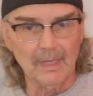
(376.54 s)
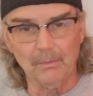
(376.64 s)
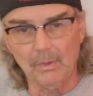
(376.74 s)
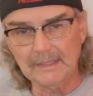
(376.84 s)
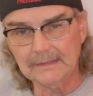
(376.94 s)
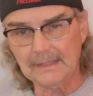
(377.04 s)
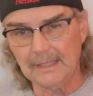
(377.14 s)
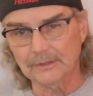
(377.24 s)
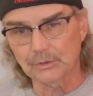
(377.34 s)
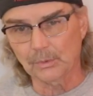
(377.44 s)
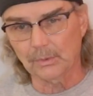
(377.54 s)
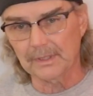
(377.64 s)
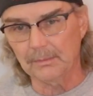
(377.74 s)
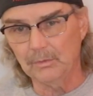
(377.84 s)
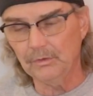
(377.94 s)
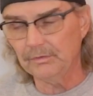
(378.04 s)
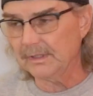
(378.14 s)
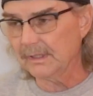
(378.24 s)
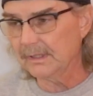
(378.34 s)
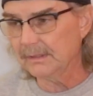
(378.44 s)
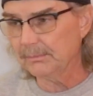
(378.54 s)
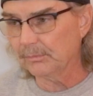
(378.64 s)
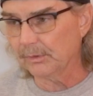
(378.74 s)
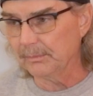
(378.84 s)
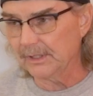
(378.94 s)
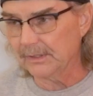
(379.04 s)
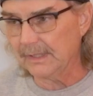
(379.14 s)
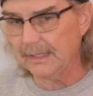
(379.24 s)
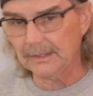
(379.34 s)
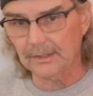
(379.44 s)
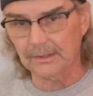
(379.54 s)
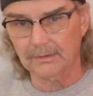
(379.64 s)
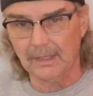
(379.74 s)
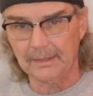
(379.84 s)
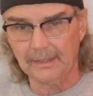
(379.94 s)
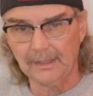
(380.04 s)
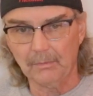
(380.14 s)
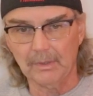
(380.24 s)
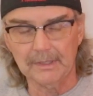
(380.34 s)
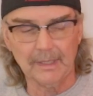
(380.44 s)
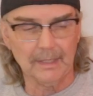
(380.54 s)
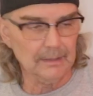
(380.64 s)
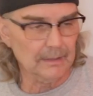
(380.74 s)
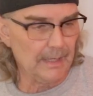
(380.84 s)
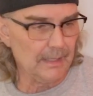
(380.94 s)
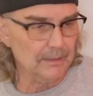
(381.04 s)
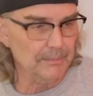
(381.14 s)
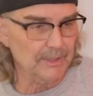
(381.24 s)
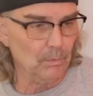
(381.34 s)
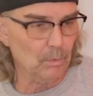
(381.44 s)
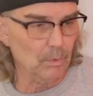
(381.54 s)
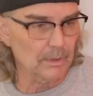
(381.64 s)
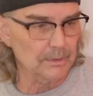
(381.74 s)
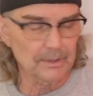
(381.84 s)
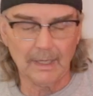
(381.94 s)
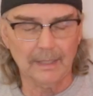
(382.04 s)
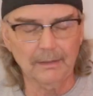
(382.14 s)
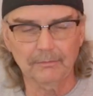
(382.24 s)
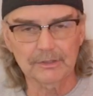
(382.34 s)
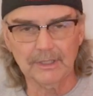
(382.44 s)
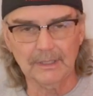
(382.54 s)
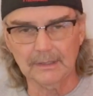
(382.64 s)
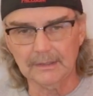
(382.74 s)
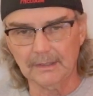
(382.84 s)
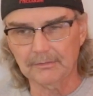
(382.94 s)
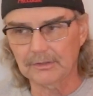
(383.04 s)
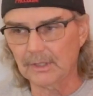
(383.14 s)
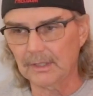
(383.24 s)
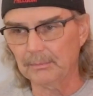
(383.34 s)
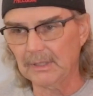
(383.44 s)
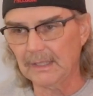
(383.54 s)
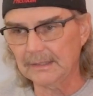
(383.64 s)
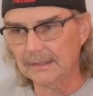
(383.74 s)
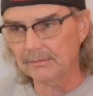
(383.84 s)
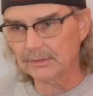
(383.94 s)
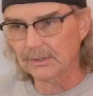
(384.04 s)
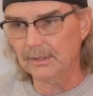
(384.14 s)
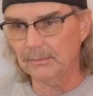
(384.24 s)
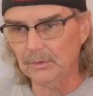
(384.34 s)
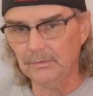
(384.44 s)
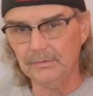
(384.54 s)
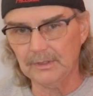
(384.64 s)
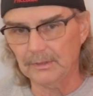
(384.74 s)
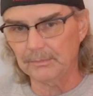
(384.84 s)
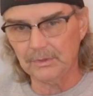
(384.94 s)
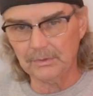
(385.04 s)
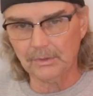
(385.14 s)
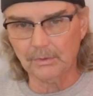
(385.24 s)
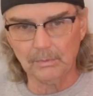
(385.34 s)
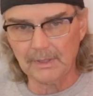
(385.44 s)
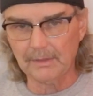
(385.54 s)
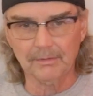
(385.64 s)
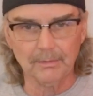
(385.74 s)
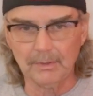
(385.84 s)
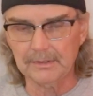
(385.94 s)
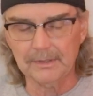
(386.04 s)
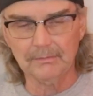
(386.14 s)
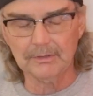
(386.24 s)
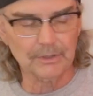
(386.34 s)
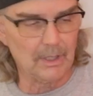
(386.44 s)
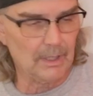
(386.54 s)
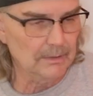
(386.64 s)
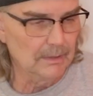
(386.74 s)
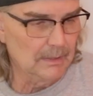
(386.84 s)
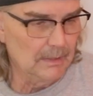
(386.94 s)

West Side Story, the movie, premiered that year. I think they won 10 Academy Awards. I'd never seen it. Never saw the play, never saw the movie, the musical, whatever it was. Never saw it.